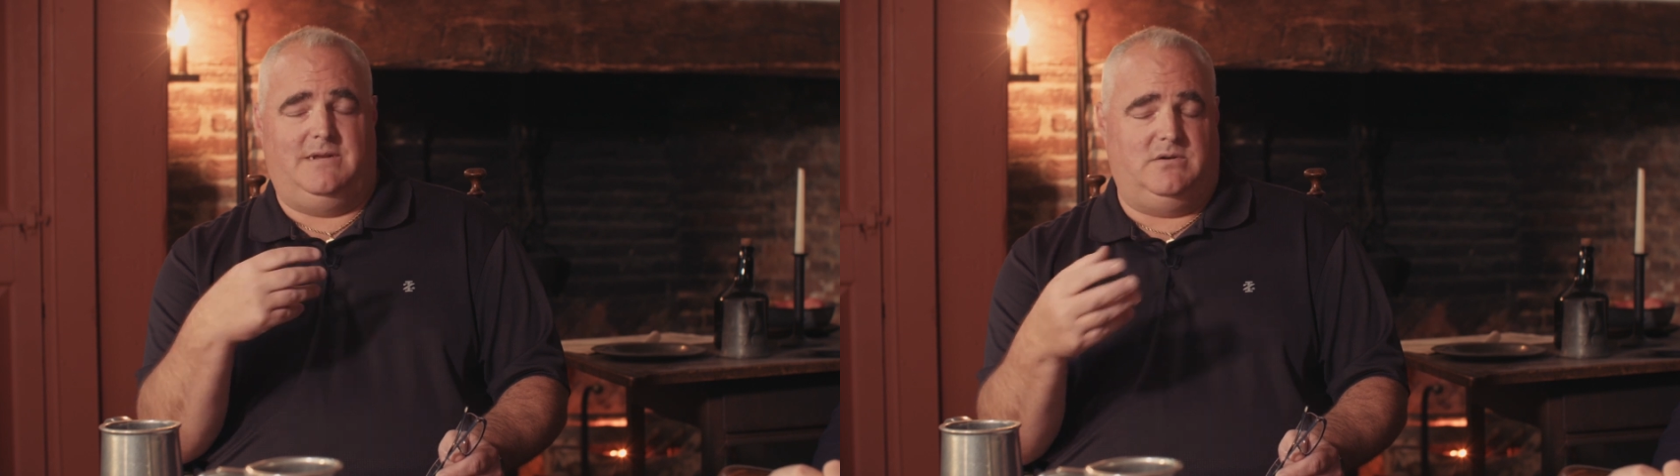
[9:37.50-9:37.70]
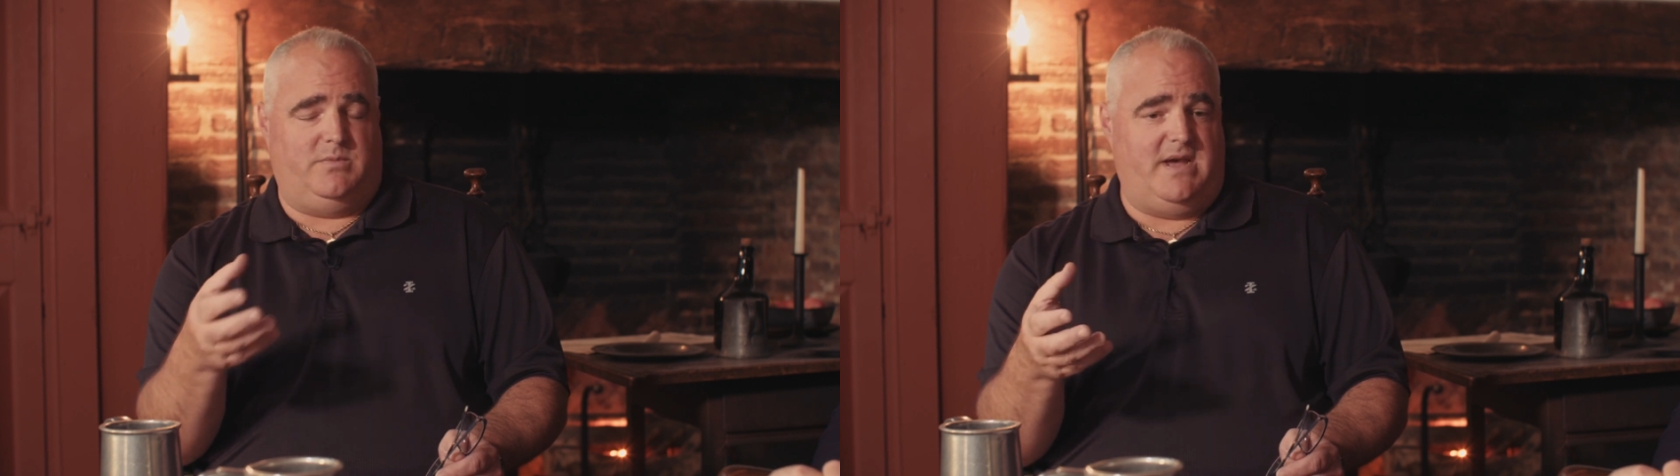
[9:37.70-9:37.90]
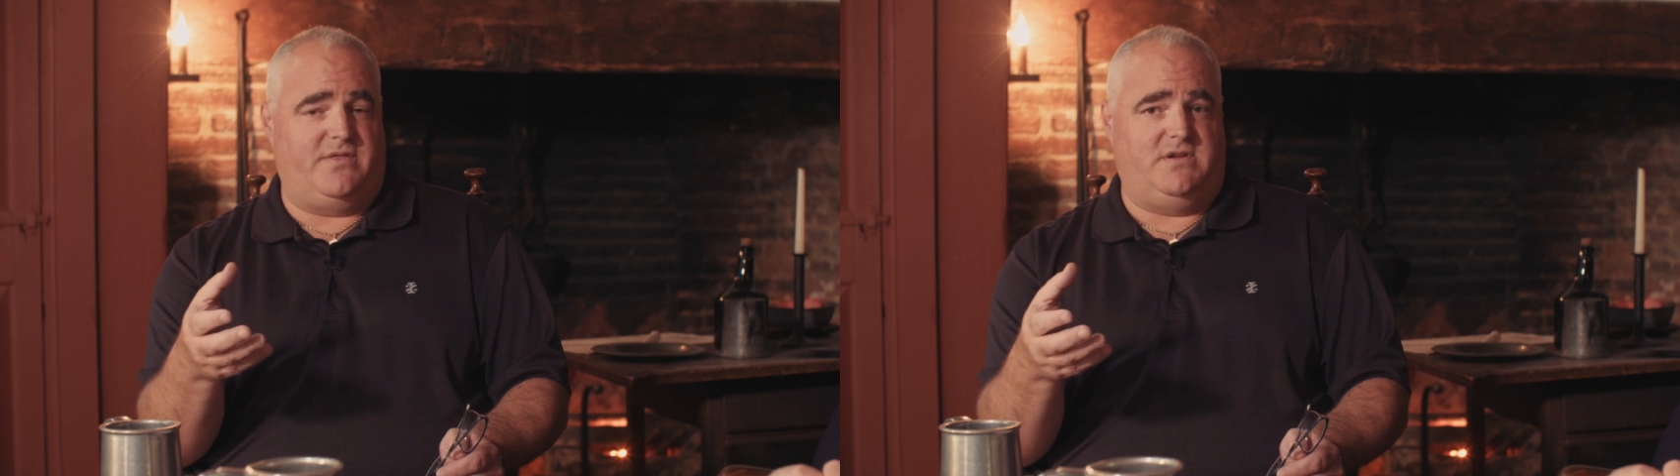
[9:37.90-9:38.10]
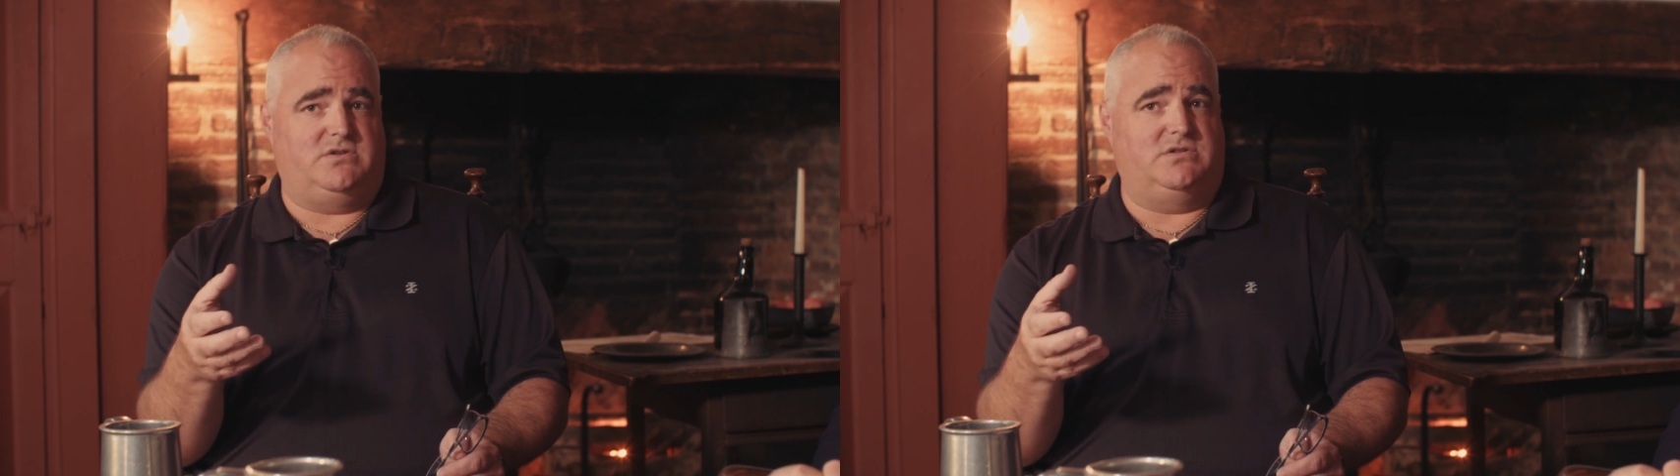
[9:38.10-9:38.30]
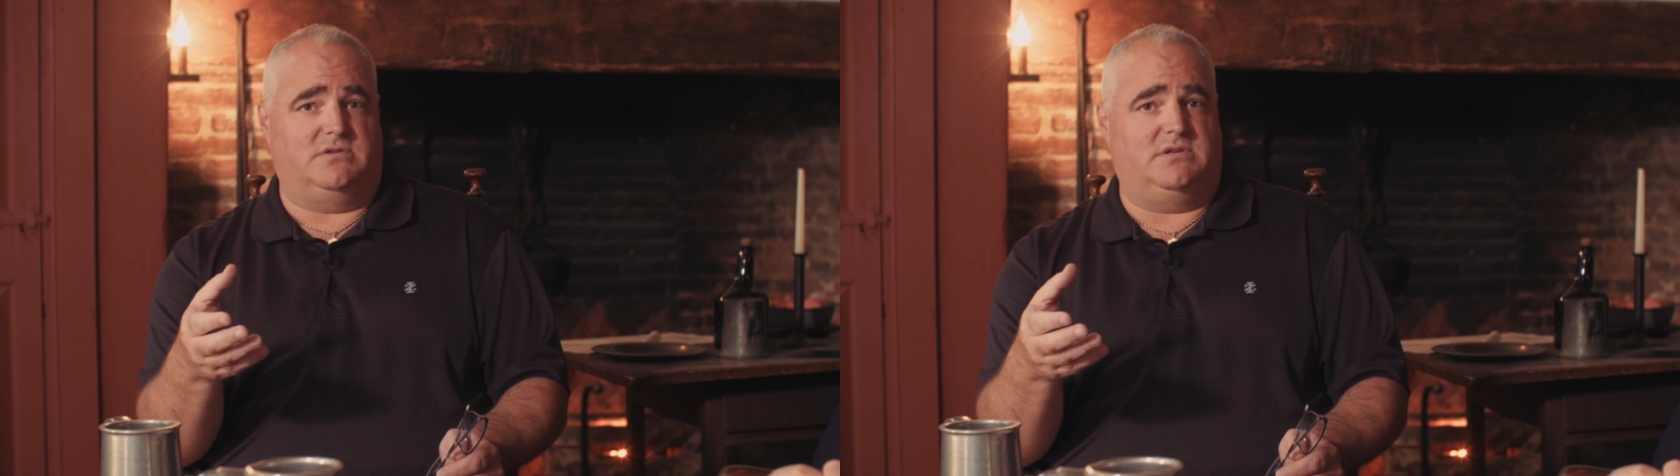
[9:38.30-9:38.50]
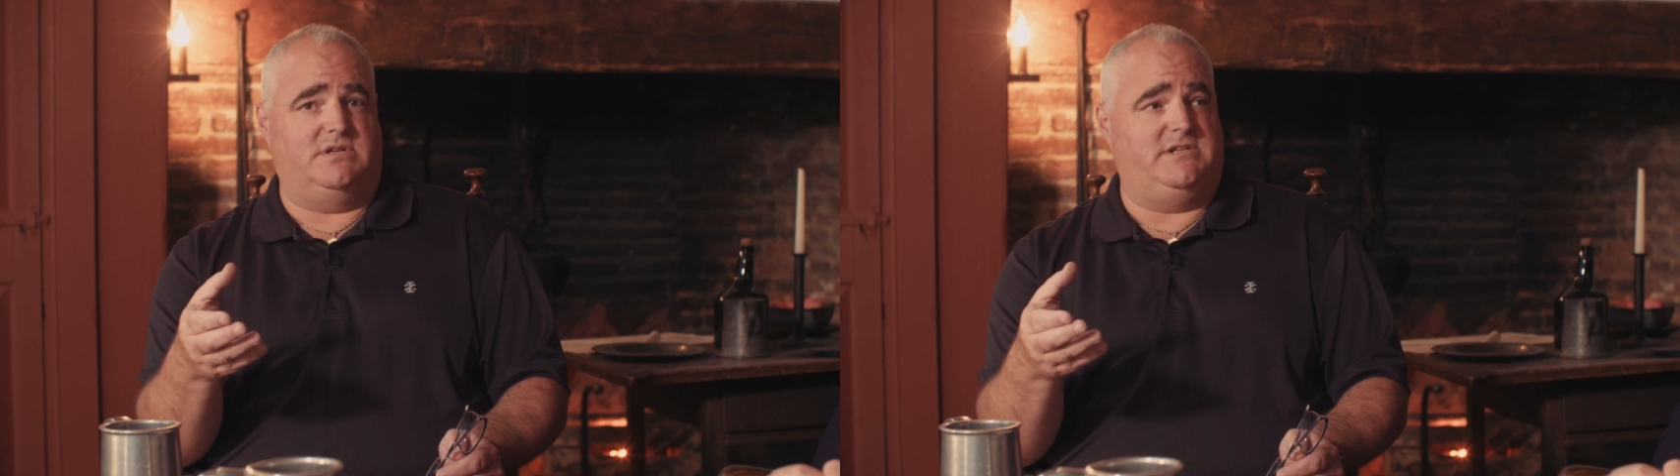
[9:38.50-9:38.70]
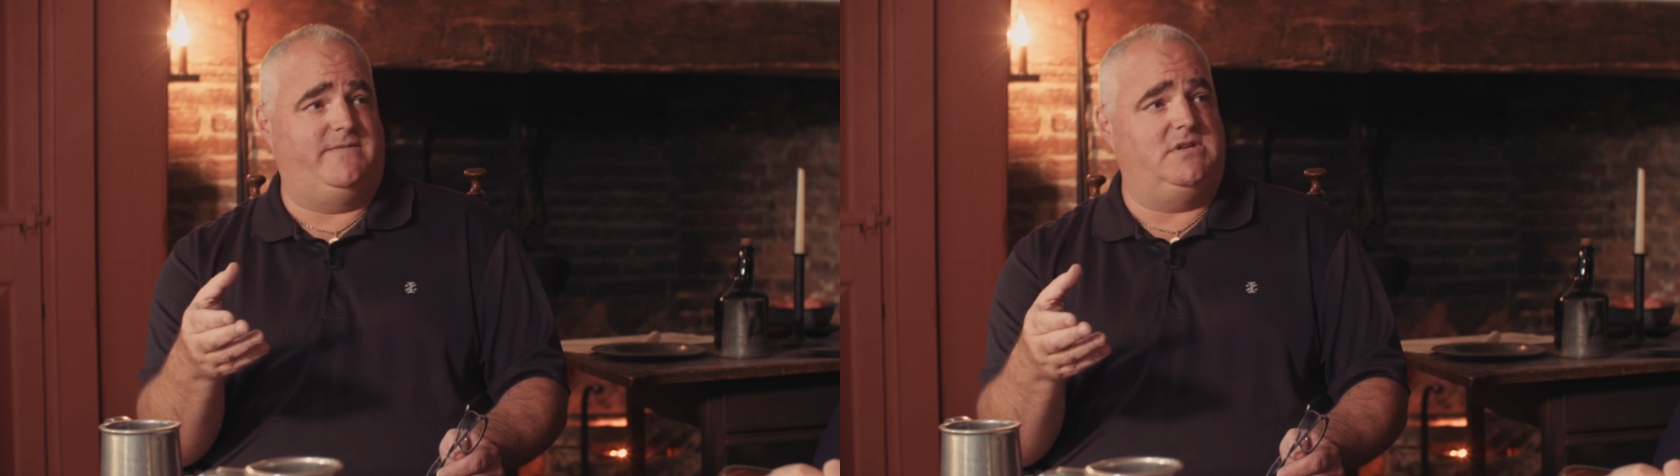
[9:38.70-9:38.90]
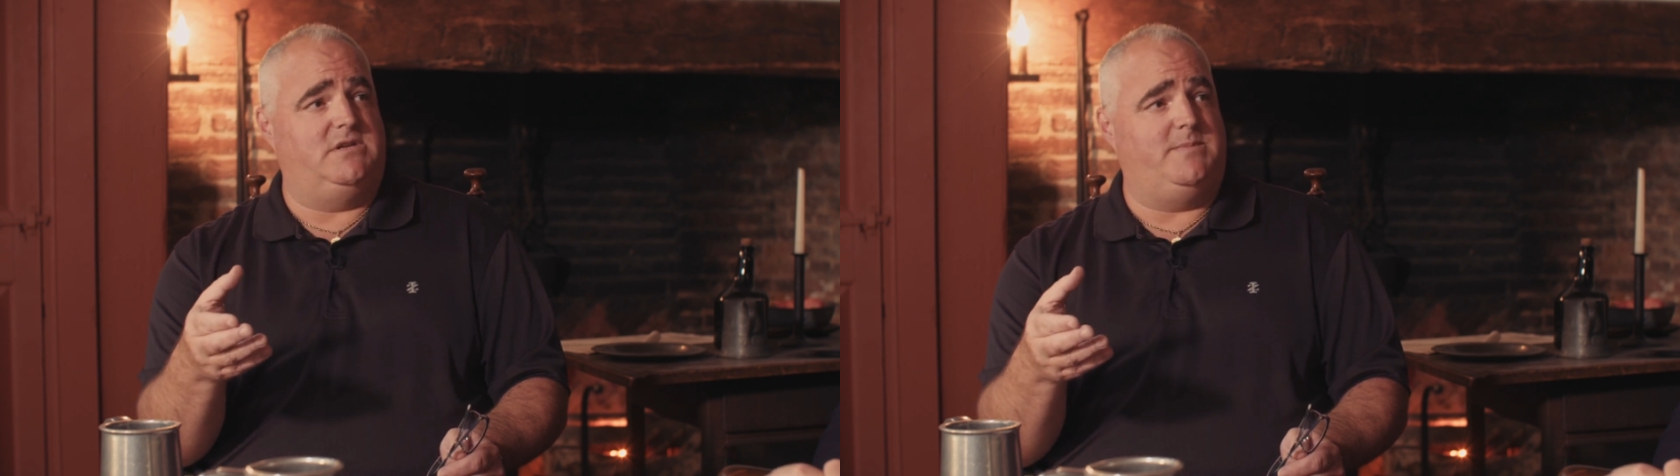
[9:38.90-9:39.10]
A math teacher's looking to see
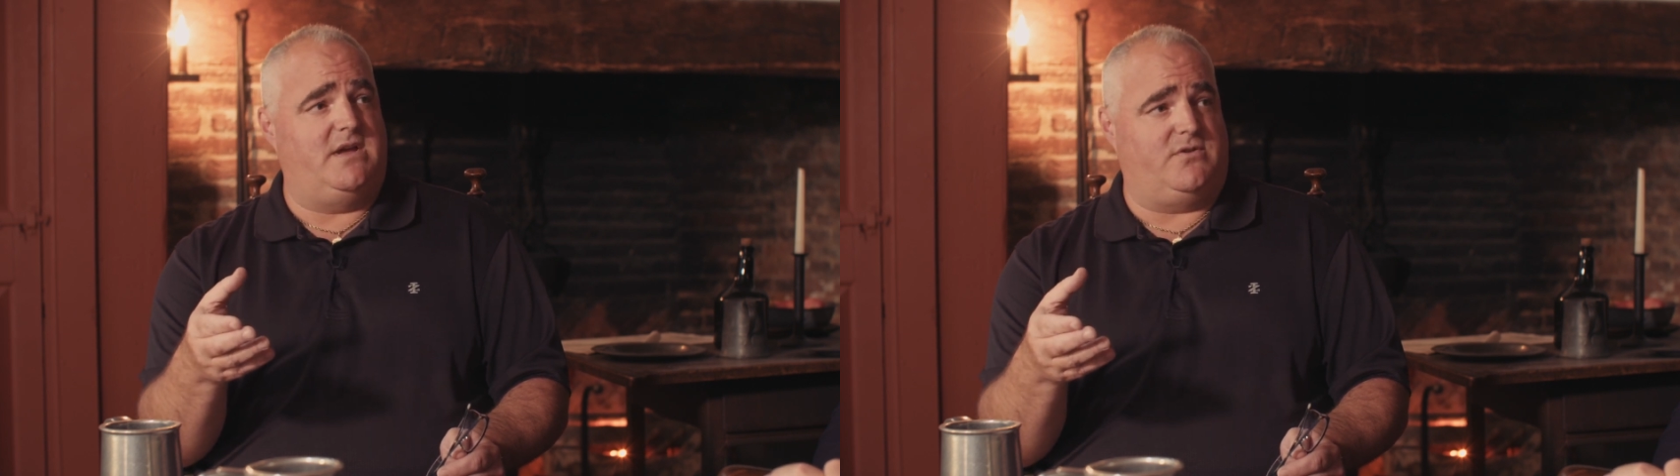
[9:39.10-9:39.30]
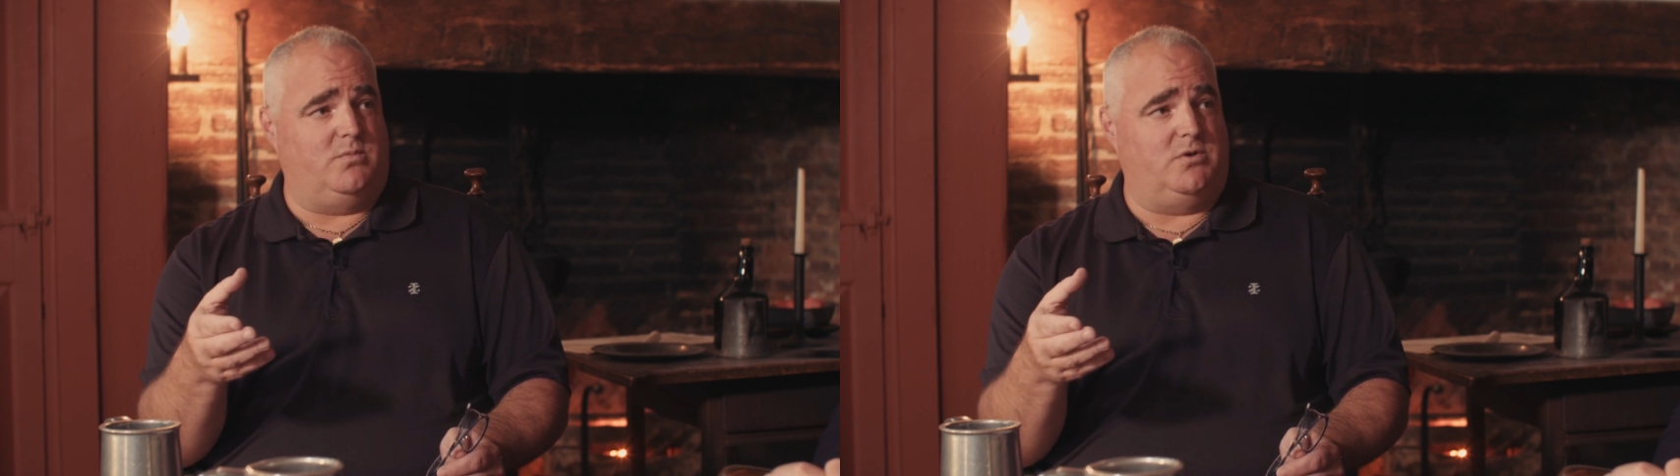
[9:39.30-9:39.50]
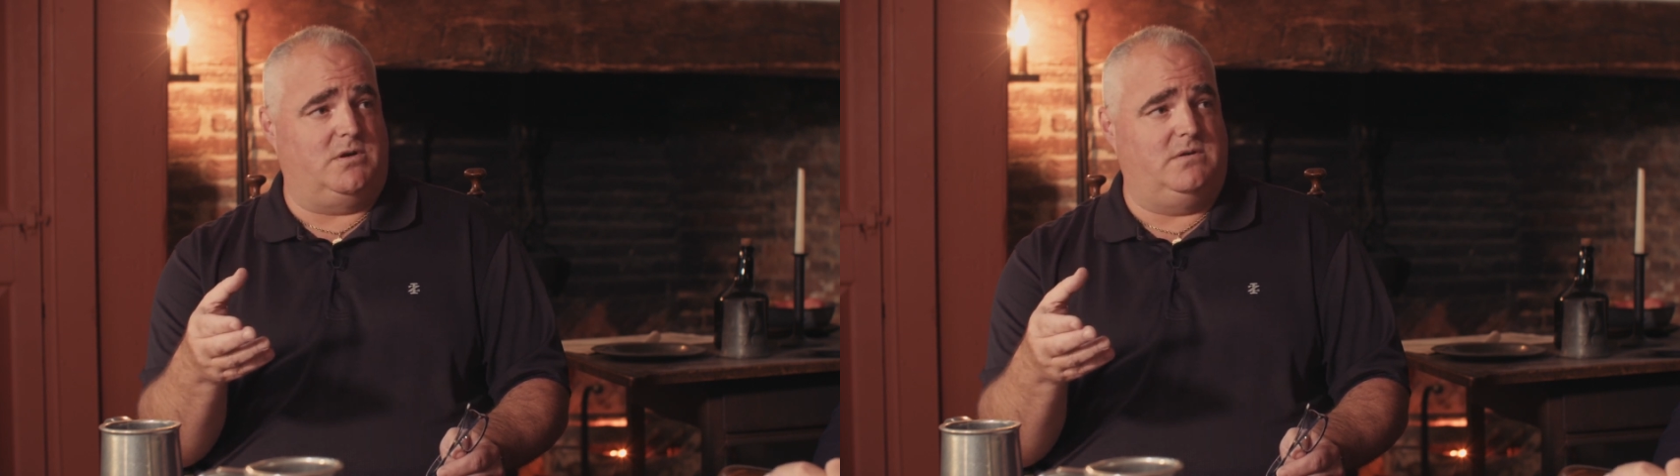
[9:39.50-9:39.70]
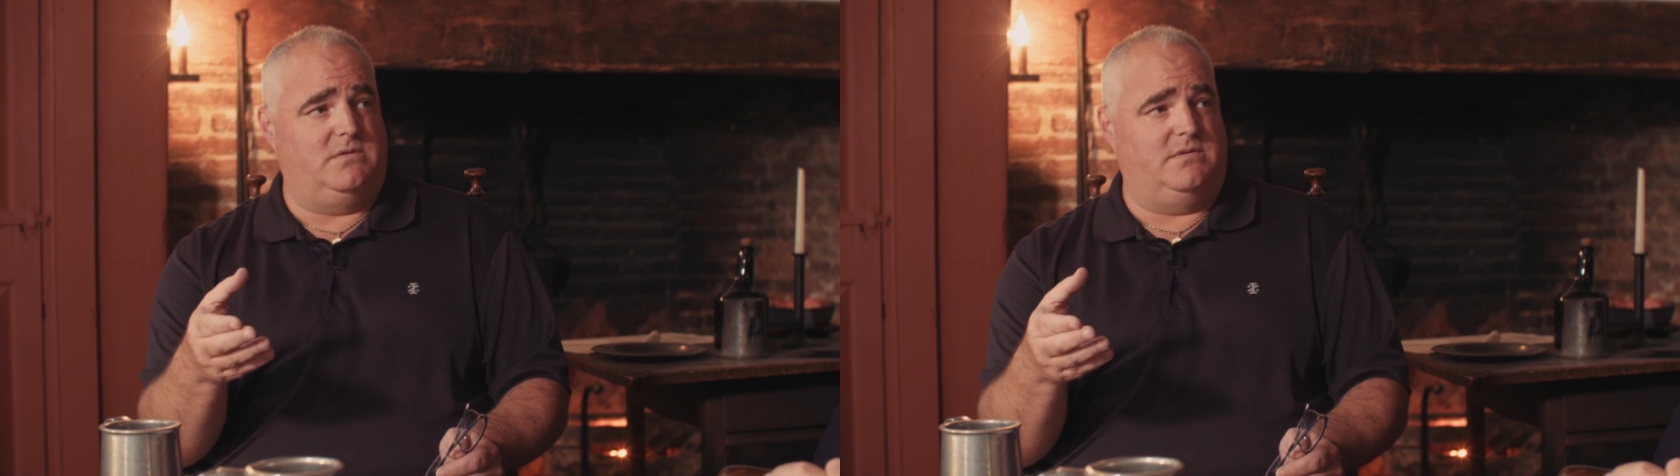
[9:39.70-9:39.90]
if you did your math homework.